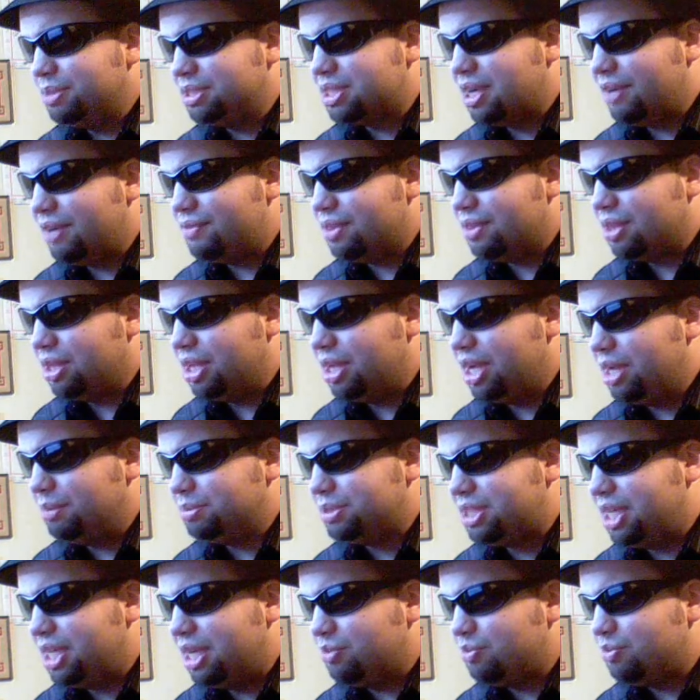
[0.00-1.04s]
must cover the
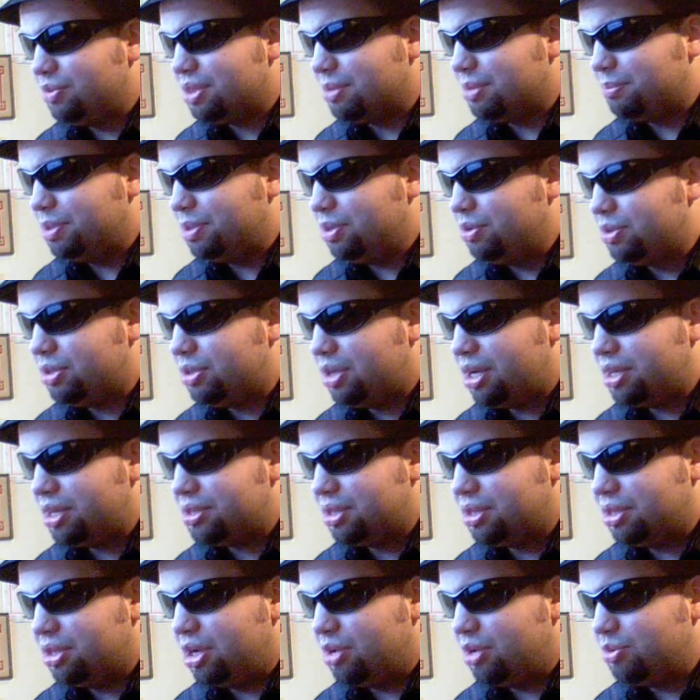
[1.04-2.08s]
lampstand with a blue
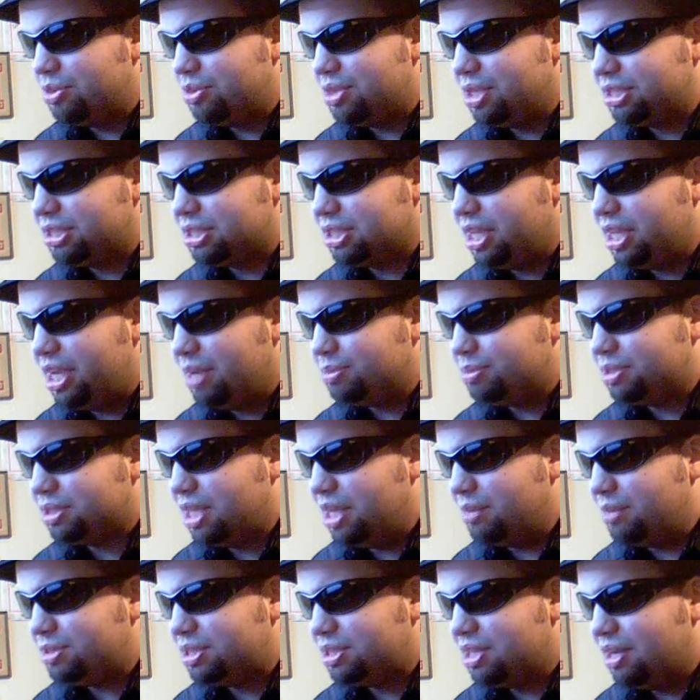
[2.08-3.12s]
cloth along with its lamps,
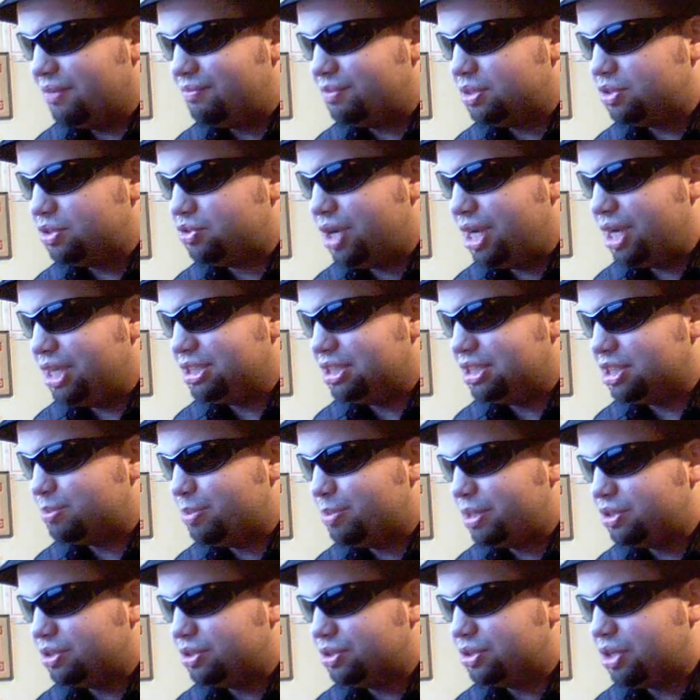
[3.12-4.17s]
lamp snuffers, trays, and
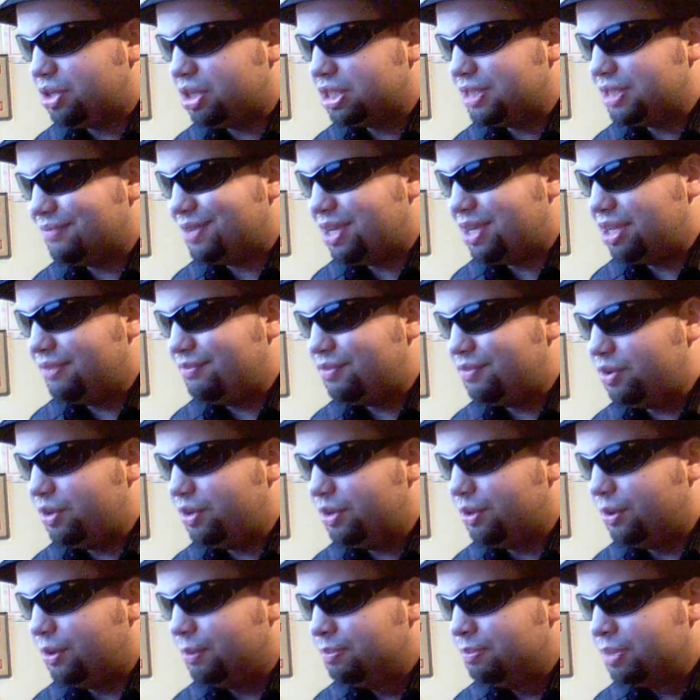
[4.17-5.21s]
special jars of olive
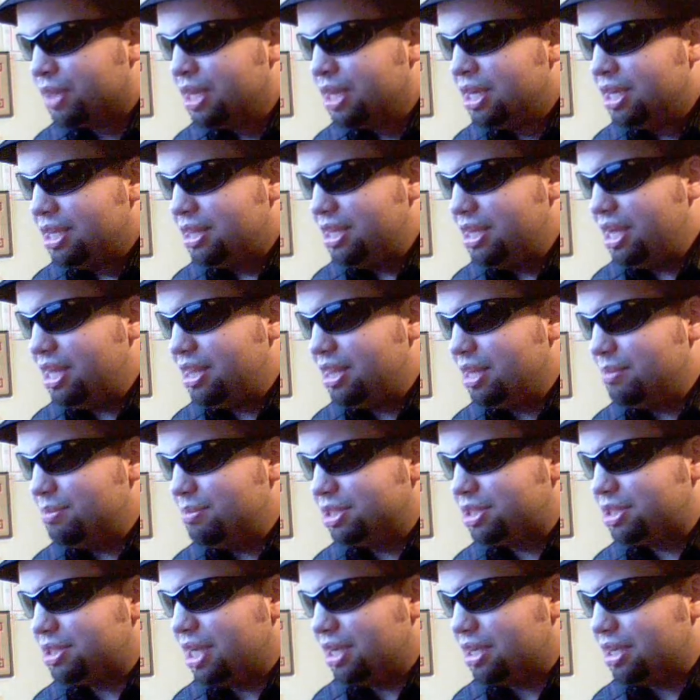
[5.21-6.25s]
oil. Then they
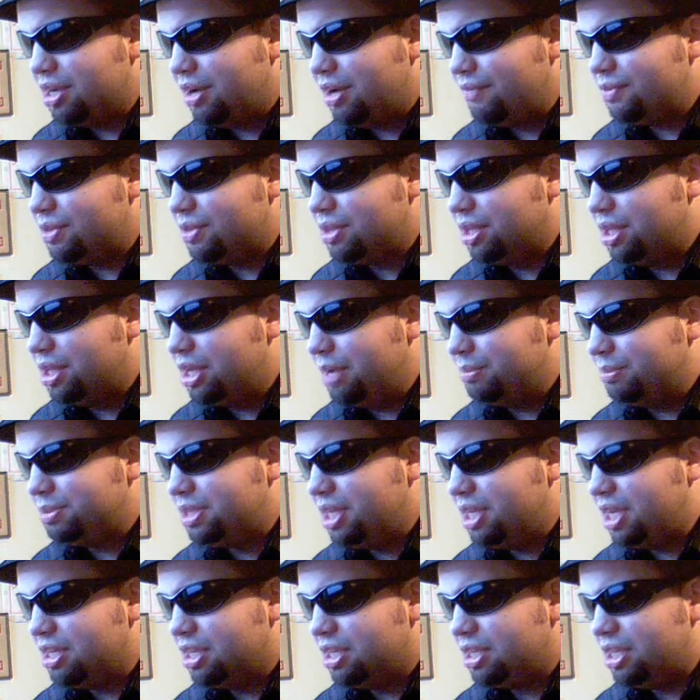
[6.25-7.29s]
must cover the
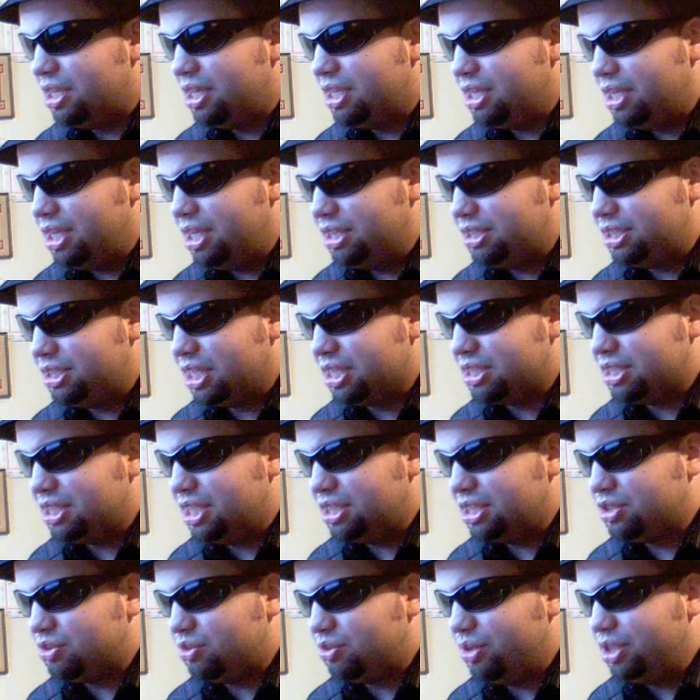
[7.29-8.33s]
lampstand and its
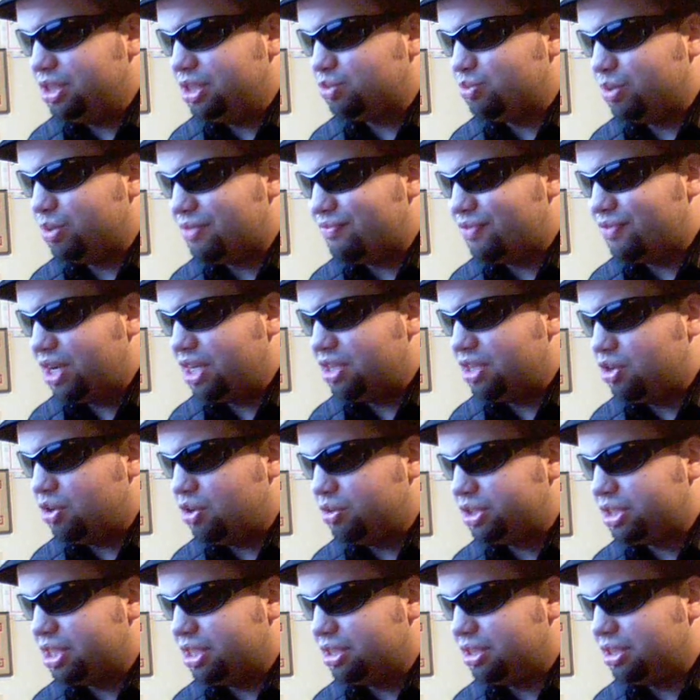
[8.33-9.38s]
accessories with fine
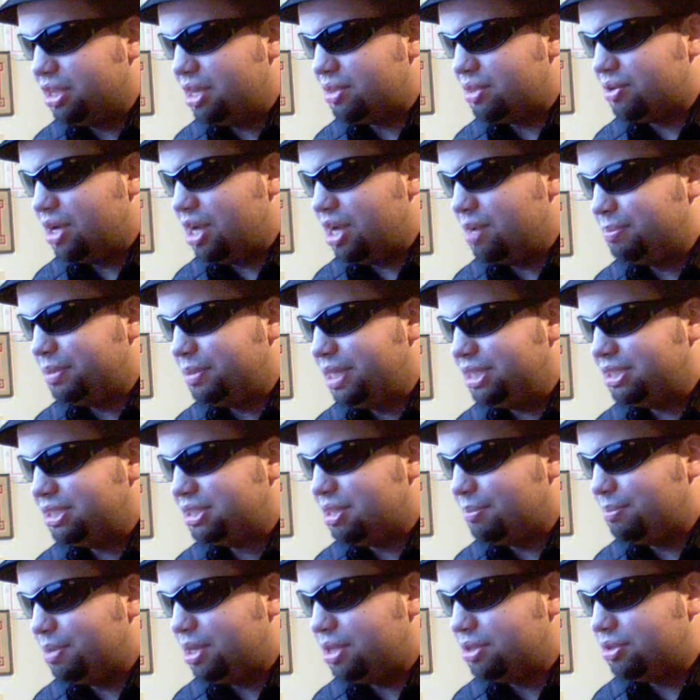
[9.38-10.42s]
goatskin leather and place
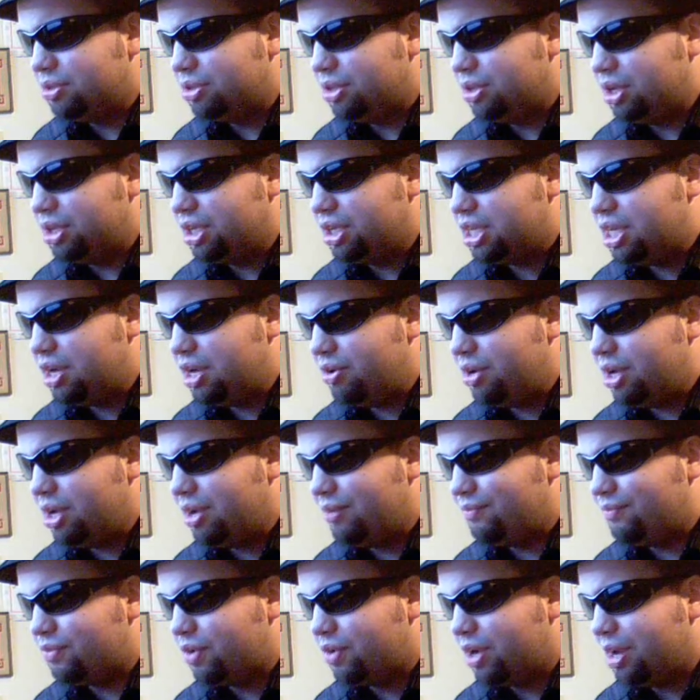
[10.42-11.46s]
the bundle on a
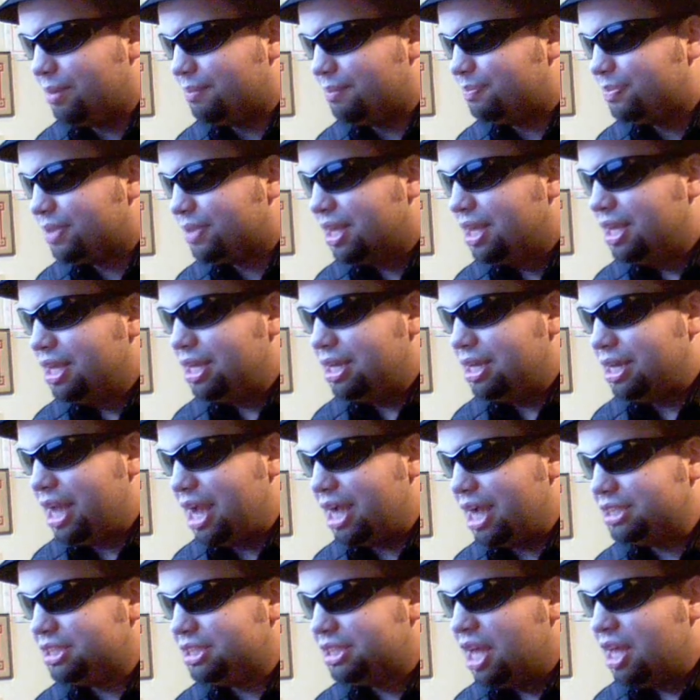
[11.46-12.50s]
carrying frame.
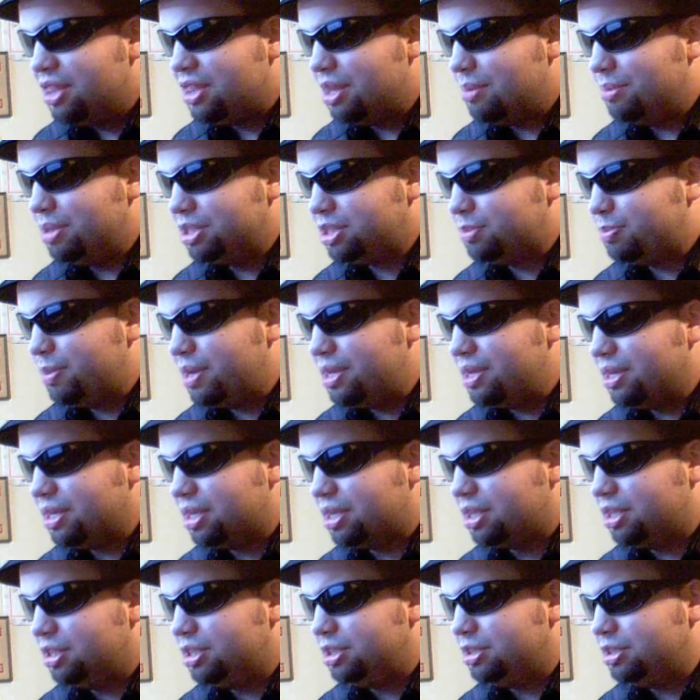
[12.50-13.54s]
Next, they must spread